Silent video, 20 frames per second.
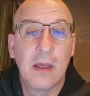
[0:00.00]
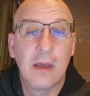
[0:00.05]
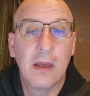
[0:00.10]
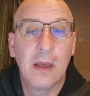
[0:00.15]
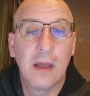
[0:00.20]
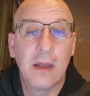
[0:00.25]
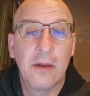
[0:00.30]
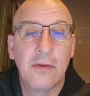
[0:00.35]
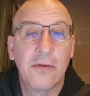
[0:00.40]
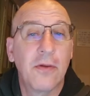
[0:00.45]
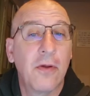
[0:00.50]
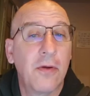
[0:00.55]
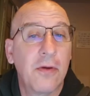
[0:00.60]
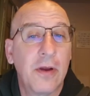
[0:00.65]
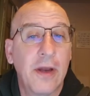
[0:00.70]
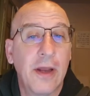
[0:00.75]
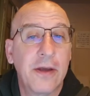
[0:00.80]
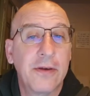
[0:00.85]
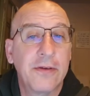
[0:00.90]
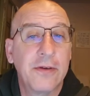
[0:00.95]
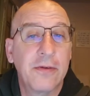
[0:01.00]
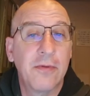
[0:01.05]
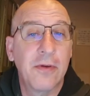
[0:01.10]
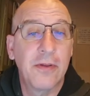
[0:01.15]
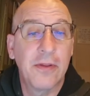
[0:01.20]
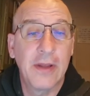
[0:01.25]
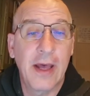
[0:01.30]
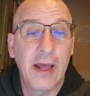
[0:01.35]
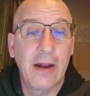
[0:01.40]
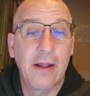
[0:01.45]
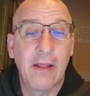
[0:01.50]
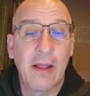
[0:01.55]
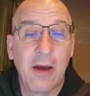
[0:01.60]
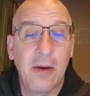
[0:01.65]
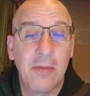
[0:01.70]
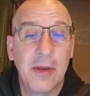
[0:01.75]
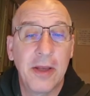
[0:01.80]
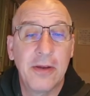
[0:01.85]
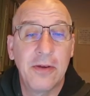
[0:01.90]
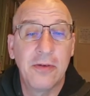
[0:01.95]
And slow connection will not allow
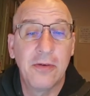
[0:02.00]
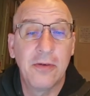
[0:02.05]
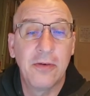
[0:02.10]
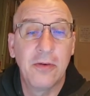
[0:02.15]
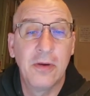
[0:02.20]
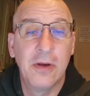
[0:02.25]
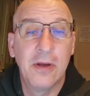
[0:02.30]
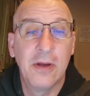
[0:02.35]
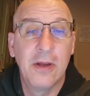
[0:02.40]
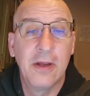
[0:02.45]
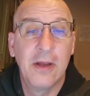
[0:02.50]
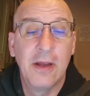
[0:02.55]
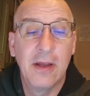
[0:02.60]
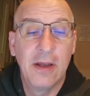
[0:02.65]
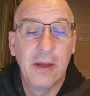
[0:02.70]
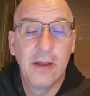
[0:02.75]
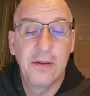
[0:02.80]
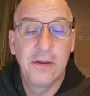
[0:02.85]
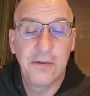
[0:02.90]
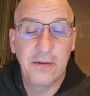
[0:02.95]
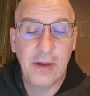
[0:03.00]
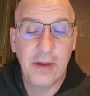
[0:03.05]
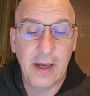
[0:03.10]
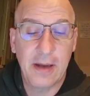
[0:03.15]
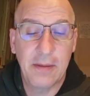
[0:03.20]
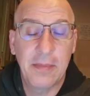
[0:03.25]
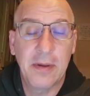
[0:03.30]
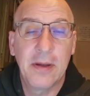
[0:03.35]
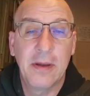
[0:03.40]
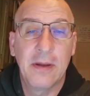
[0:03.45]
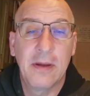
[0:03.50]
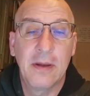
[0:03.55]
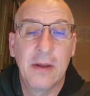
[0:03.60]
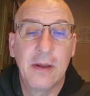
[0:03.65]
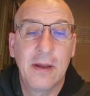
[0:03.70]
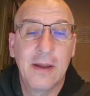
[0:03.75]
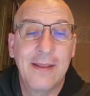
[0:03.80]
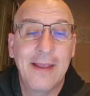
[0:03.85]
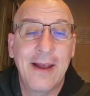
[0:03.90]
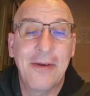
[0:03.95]
me to stop.
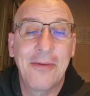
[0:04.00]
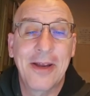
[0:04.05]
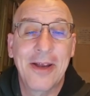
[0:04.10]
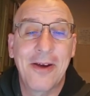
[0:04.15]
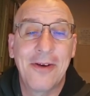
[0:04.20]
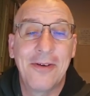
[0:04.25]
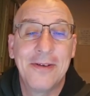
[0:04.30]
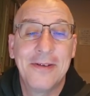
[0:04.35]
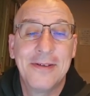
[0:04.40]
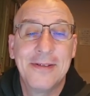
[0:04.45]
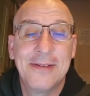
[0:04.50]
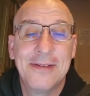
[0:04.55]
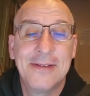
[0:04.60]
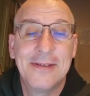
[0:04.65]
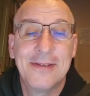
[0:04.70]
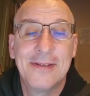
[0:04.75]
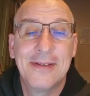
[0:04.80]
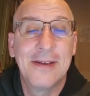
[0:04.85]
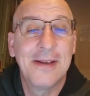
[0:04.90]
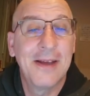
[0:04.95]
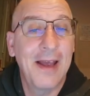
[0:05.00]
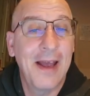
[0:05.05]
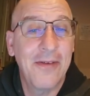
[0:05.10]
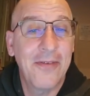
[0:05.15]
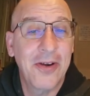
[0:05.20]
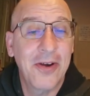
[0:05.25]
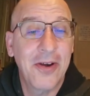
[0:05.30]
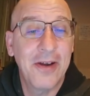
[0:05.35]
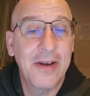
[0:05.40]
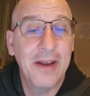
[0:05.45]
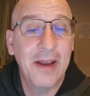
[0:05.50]
There we go. Have a great